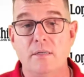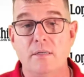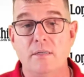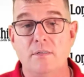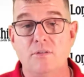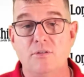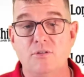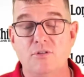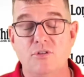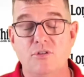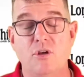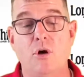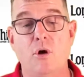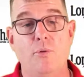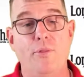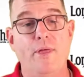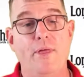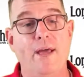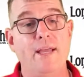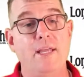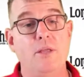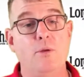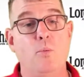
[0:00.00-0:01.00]
so
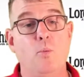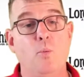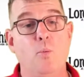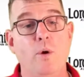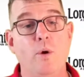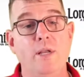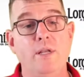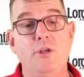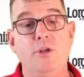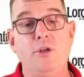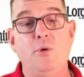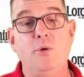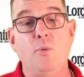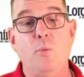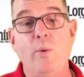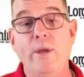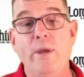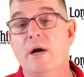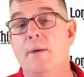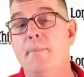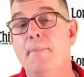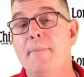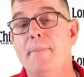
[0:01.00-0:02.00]
that when
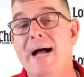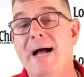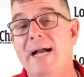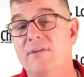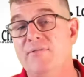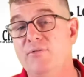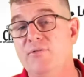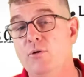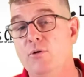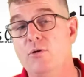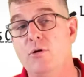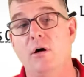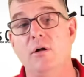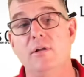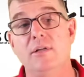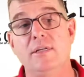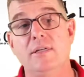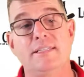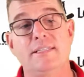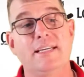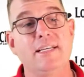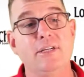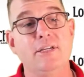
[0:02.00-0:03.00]
we come back, if you call
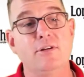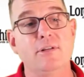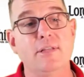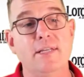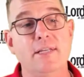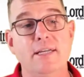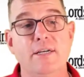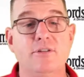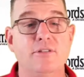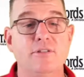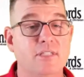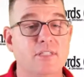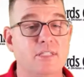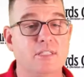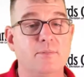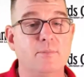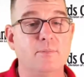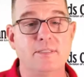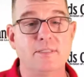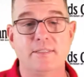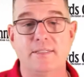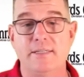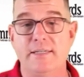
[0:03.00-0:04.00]
us a year later, 6
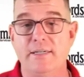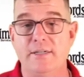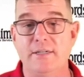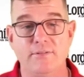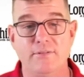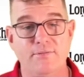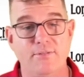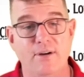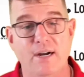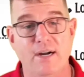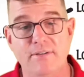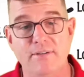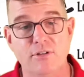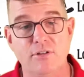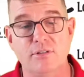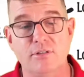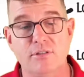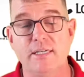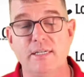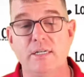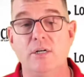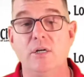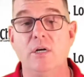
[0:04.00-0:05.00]
months later, 5
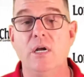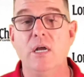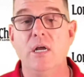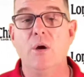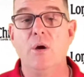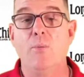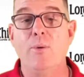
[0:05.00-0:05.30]
years later,